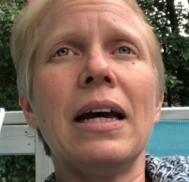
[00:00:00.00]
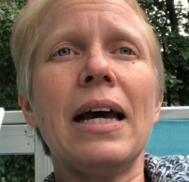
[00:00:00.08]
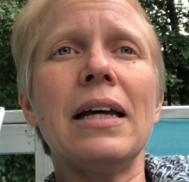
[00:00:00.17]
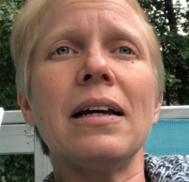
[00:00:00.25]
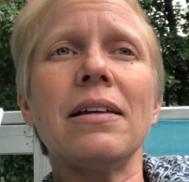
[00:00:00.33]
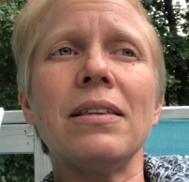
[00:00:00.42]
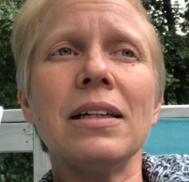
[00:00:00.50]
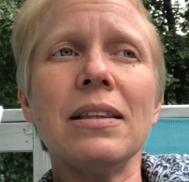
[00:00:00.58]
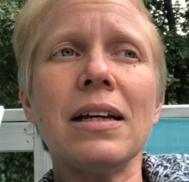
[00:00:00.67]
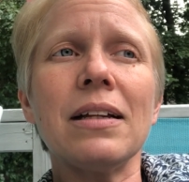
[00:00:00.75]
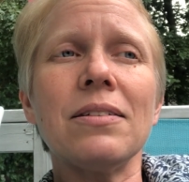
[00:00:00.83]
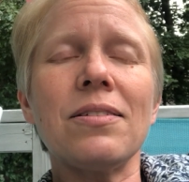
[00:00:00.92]
And I think
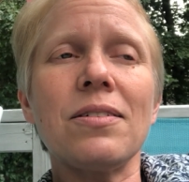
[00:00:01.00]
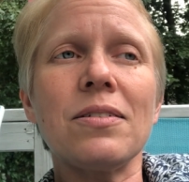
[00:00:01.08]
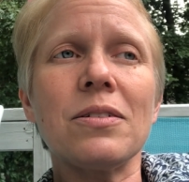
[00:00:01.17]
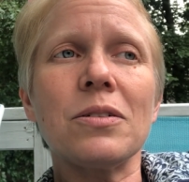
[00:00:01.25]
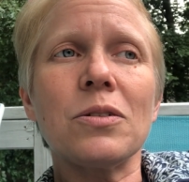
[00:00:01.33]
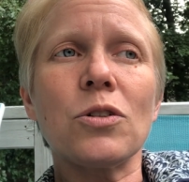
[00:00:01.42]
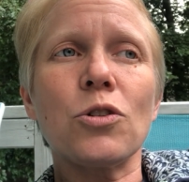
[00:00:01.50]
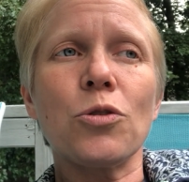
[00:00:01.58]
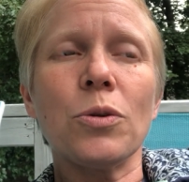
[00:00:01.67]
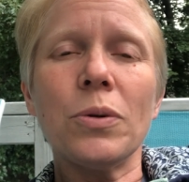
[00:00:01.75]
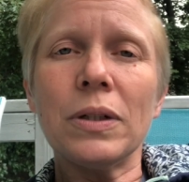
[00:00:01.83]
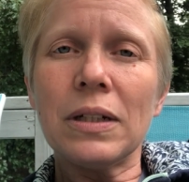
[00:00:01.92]
that's
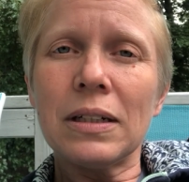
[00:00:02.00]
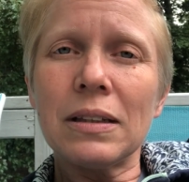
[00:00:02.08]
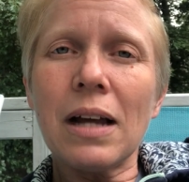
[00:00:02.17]
true in a